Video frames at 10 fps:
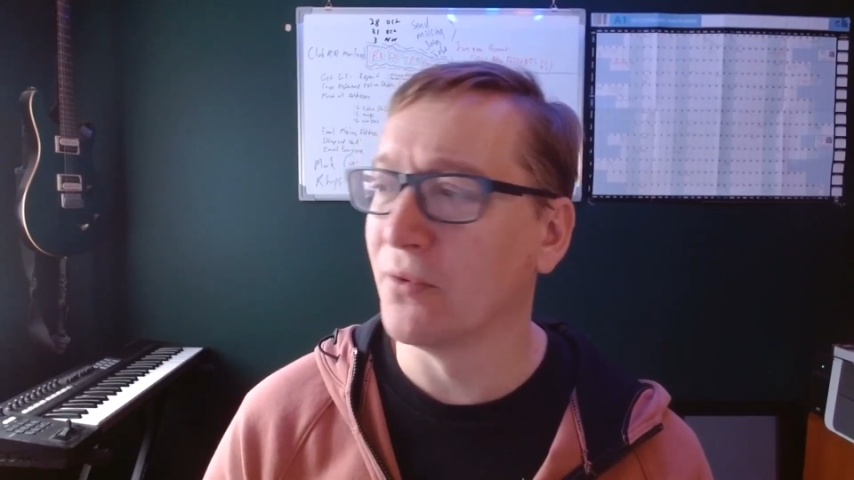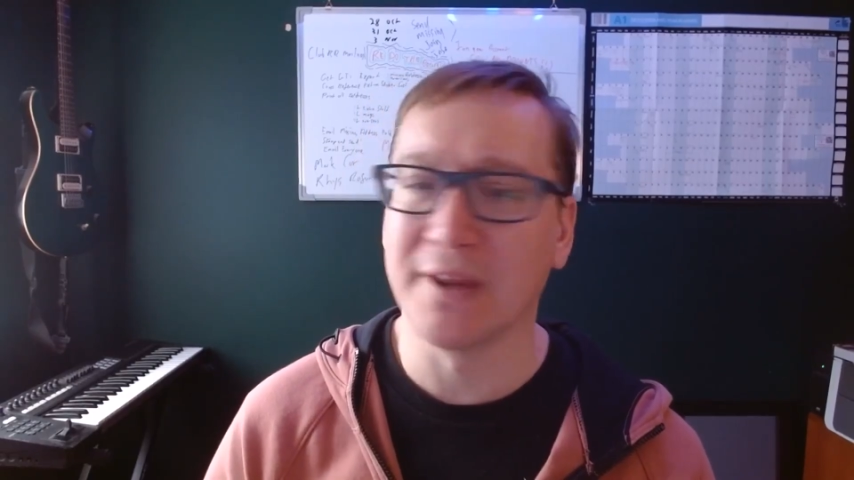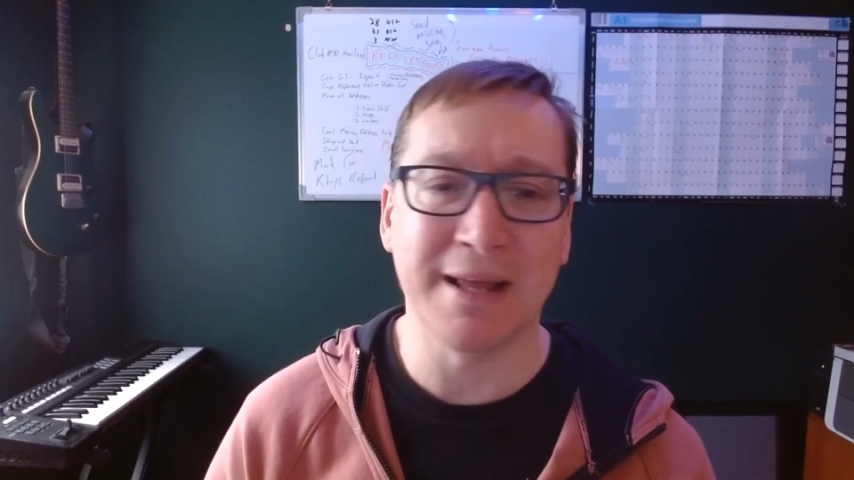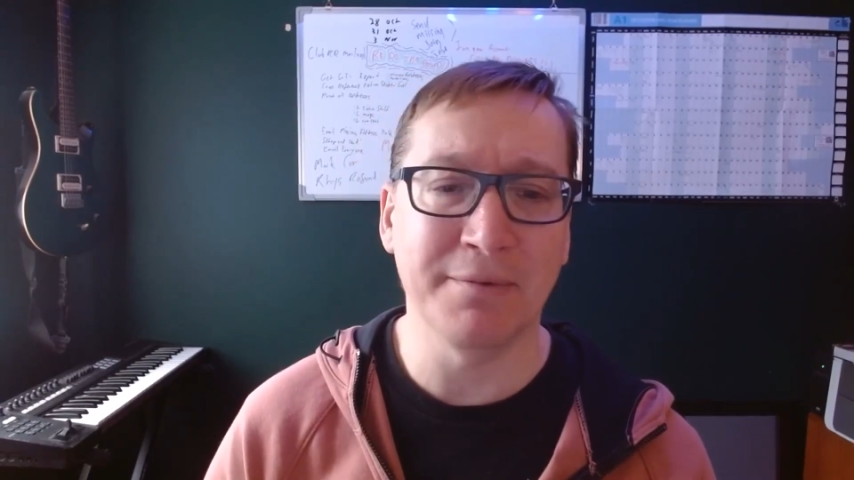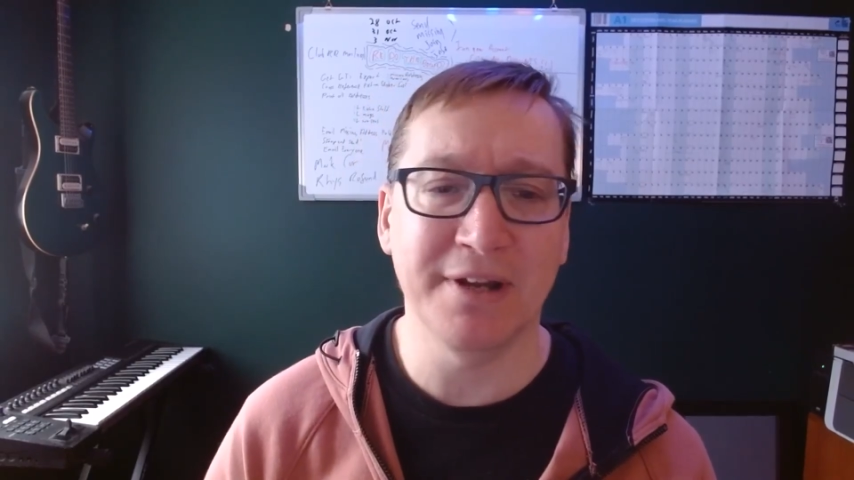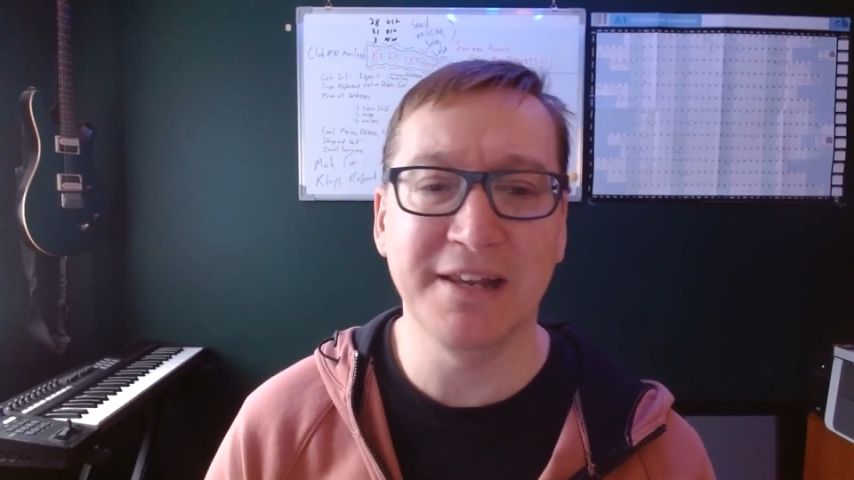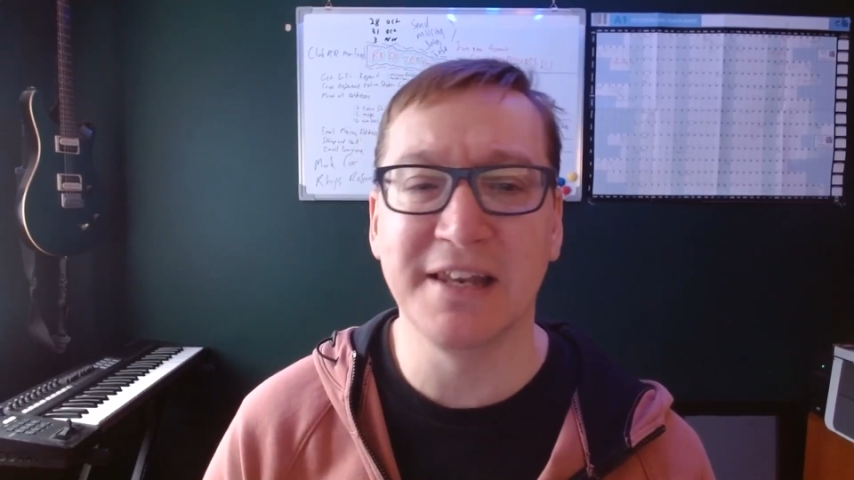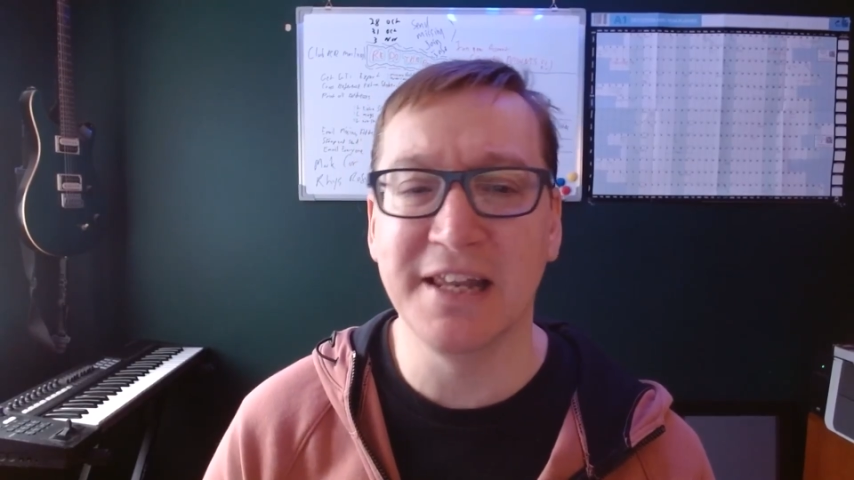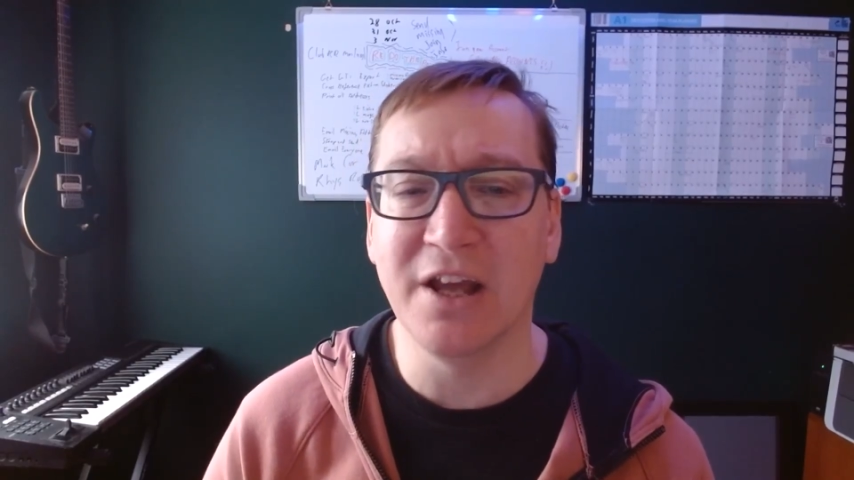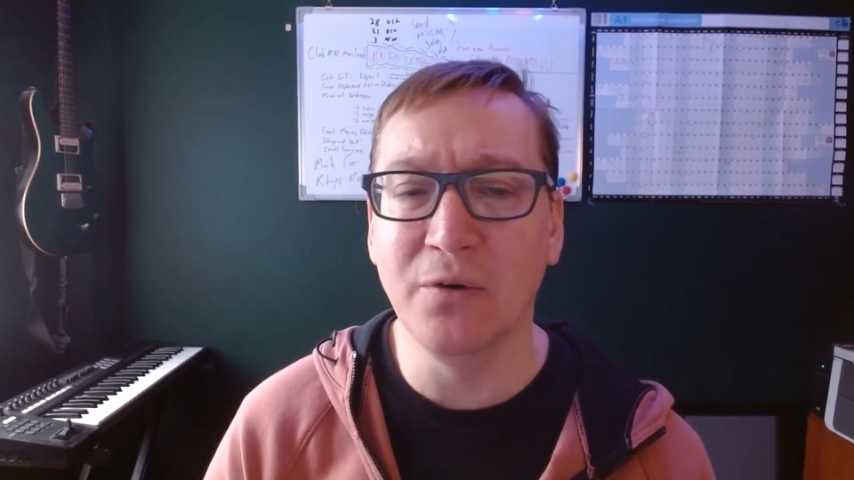the campsite
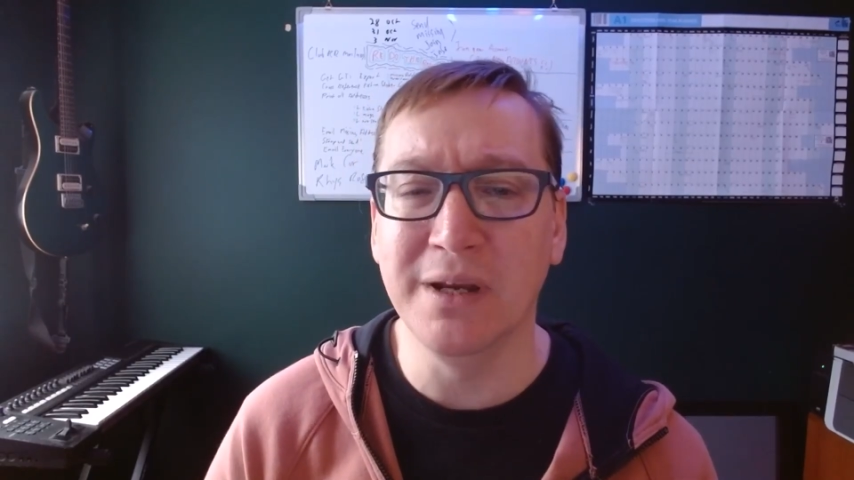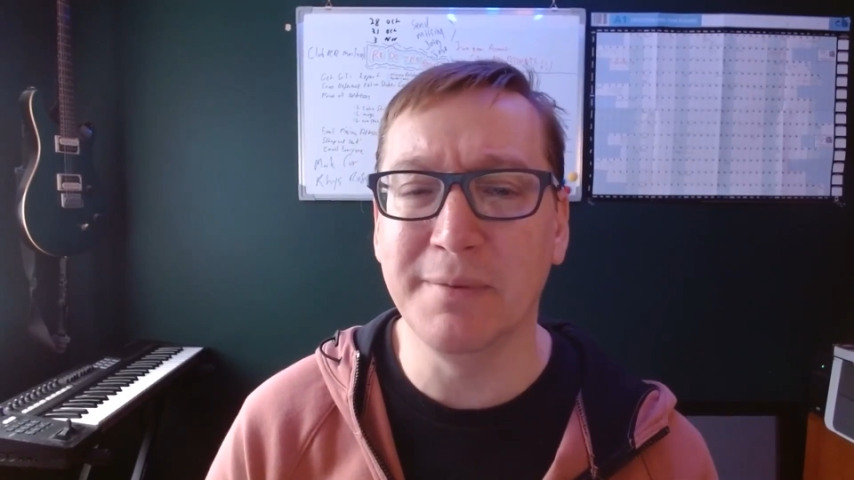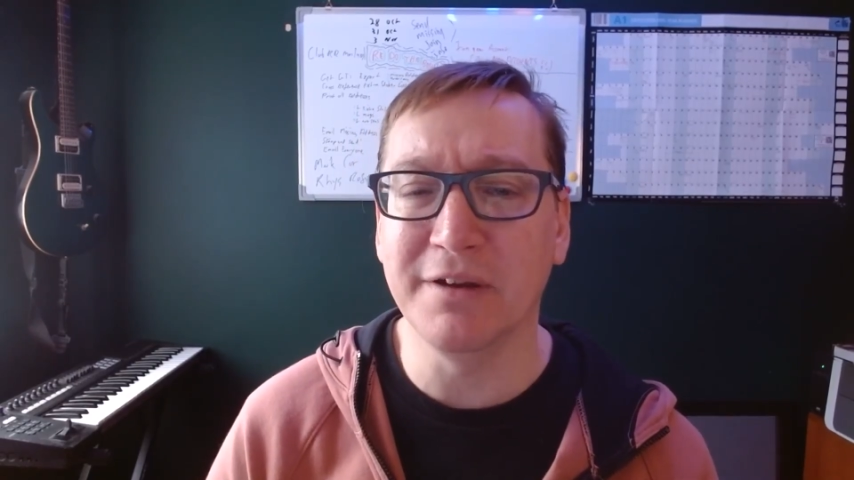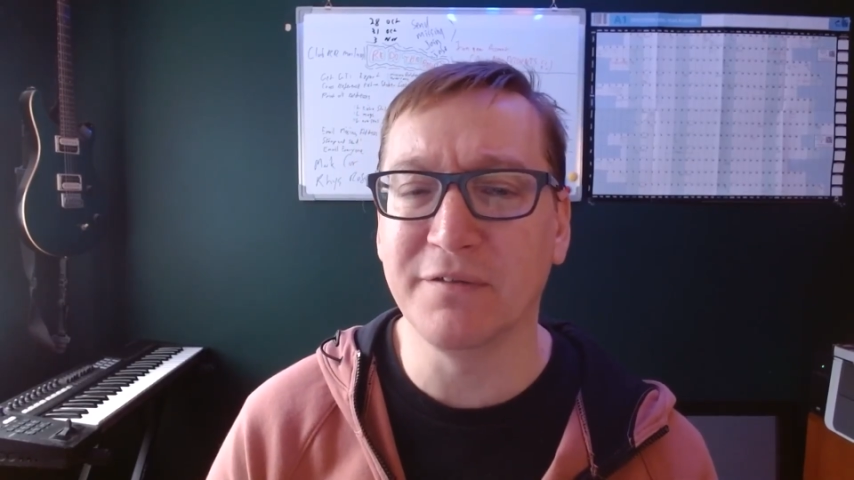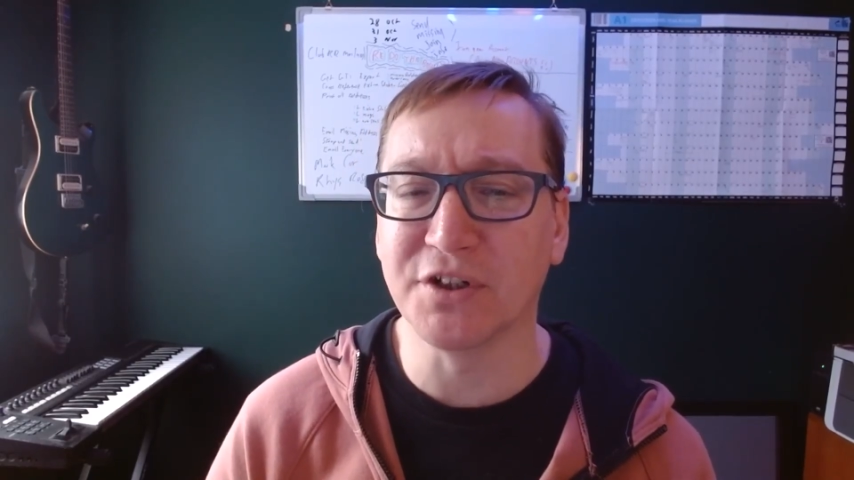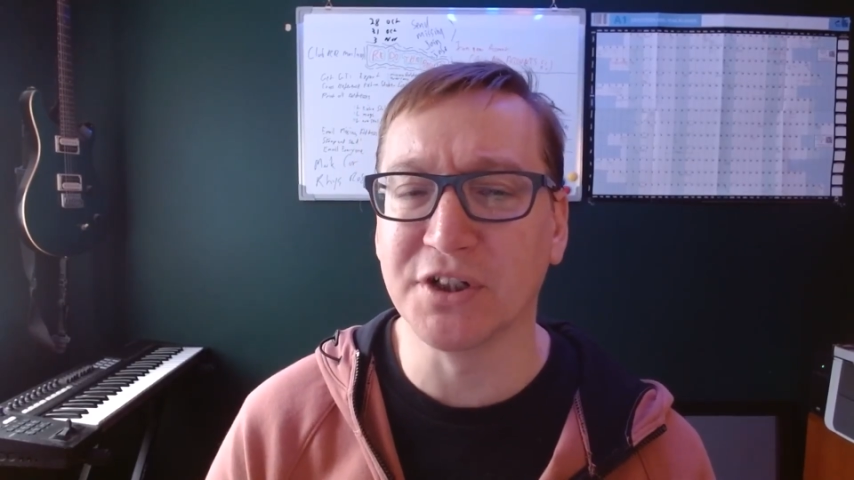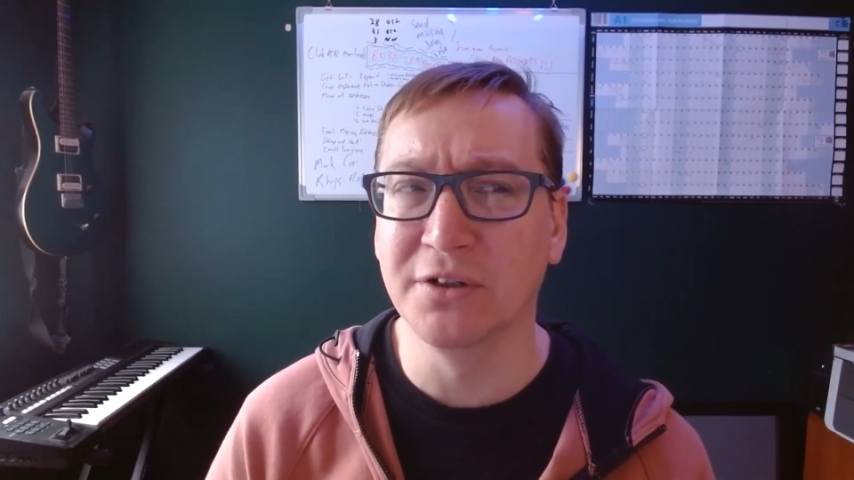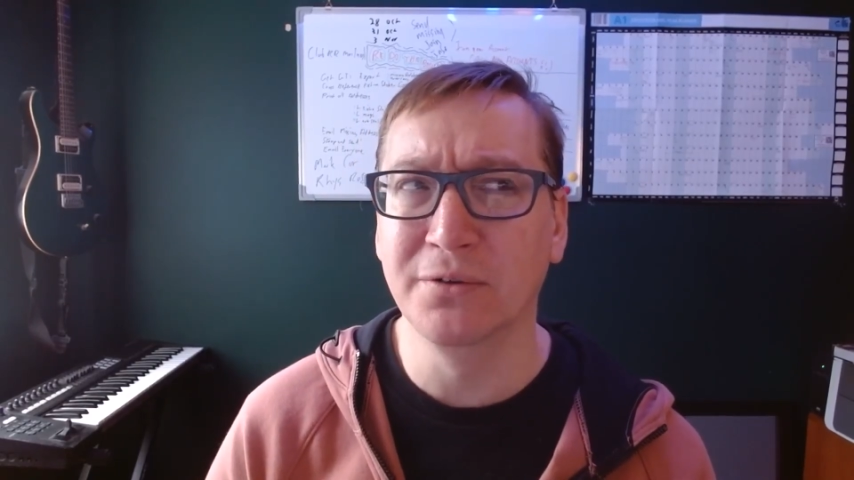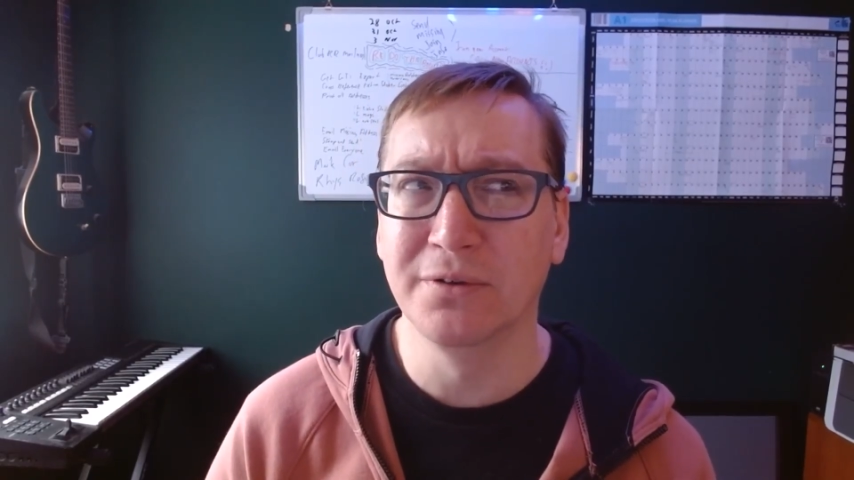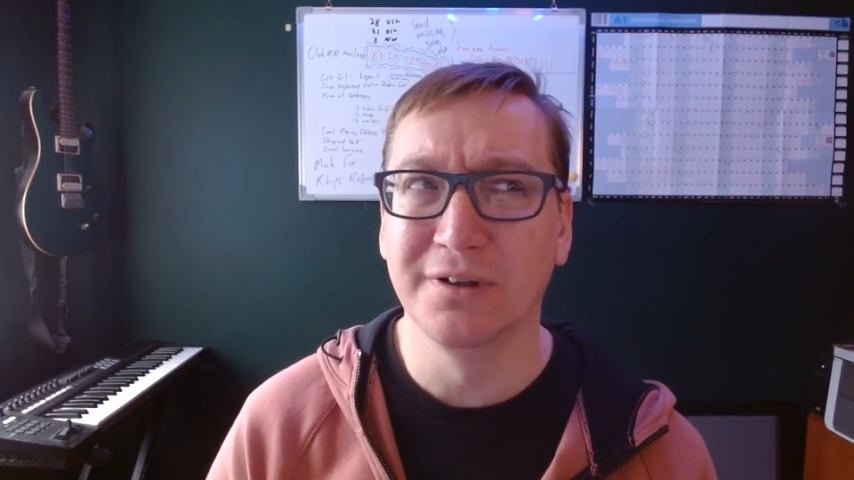isn't the only bit of the show.